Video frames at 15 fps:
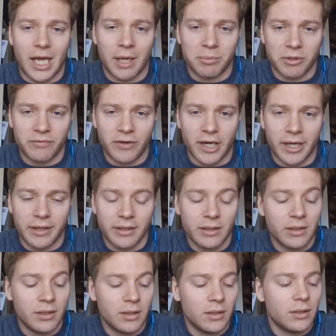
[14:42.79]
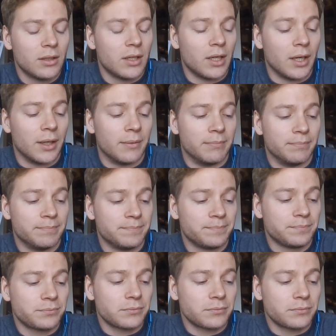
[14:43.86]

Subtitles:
amplified, um,